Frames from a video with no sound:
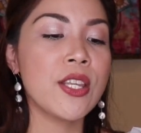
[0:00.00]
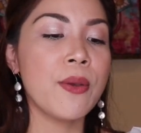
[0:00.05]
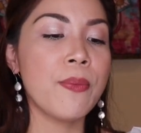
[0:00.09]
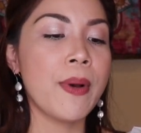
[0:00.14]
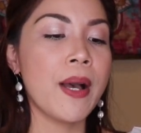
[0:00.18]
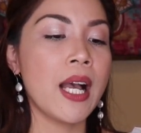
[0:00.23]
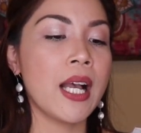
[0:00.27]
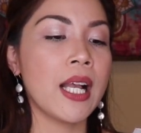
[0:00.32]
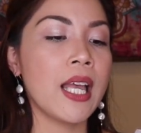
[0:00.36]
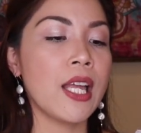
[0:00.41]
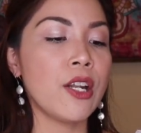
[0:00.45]

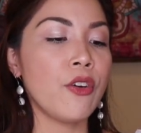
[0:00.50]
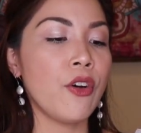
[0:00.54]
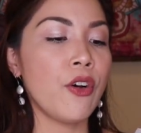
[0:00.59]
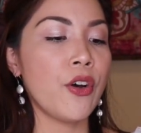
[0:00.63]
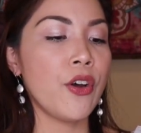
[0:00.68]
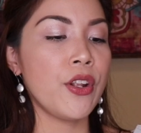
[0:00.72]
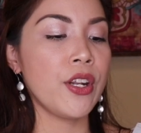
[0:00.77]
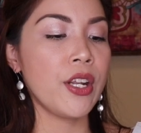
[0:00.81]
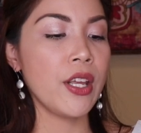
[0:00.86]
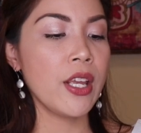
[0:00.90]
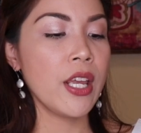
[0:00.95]
yung mga
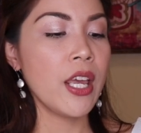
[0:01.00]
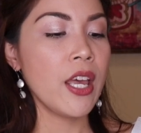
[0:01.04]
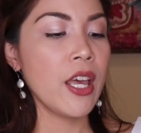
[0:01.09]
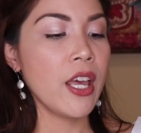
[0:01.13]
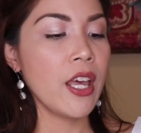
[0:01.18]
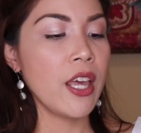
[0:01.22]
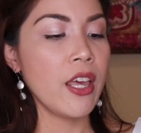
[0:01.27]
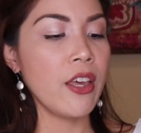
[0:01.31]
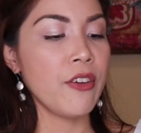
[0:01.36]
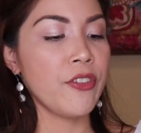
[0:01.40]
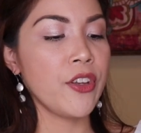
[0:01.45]
ganun,
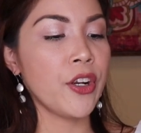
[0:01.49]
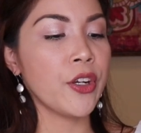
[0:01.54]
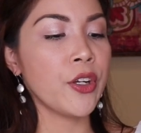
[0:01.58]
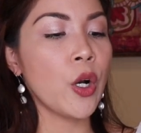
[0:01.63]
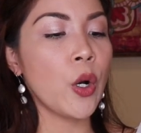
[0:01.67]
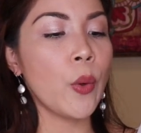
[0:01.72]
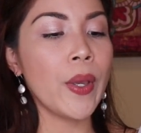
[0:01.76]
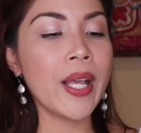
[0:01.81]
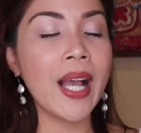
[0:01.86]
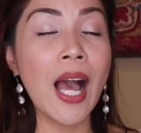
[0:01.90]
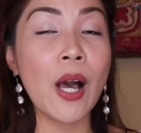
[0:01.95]
if you're
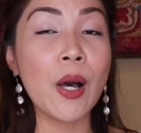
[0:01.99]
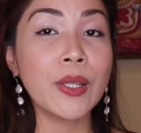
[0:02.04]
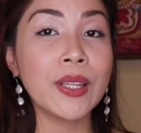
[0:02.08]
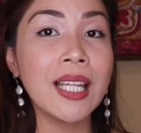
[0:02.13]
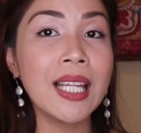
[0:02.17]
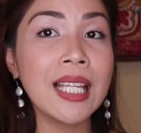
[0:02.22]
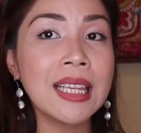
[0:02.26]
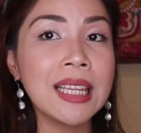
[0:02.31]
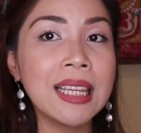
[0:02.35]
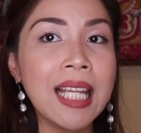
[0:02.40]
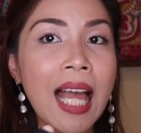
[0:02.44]
going out that